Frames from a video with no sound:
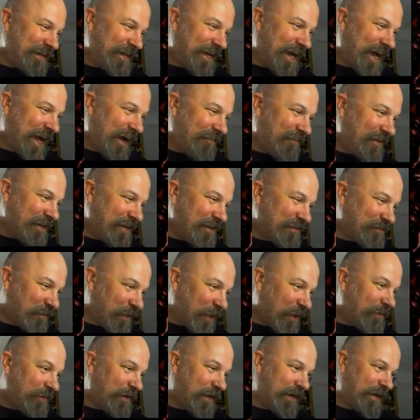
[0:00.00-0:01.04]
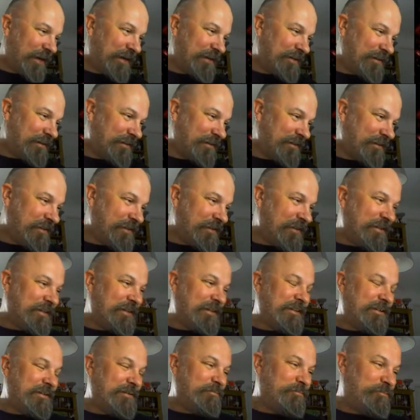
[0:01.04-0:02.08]
how are you doing?
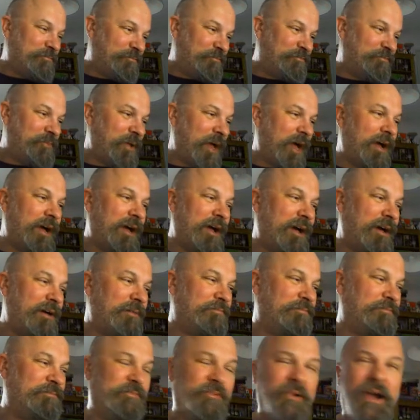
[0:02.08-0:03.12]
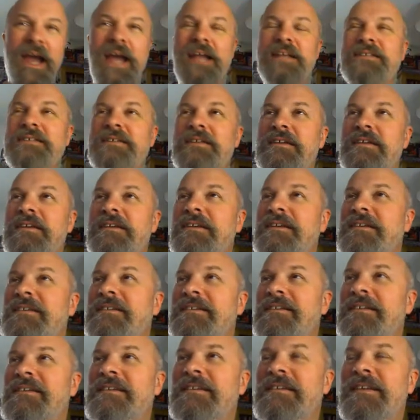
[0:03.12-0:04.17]
Uh, Brett.
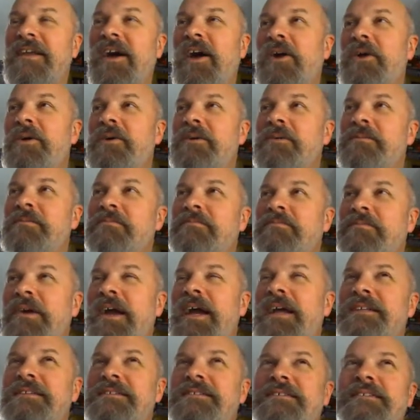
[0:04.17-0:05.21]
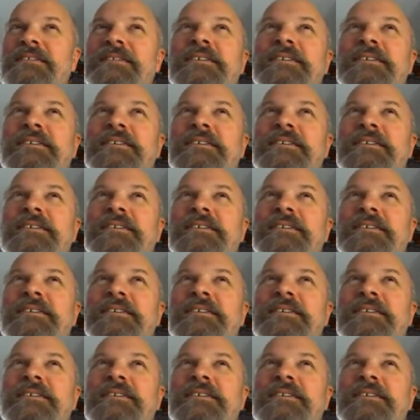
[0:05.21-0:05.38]
No, Brett.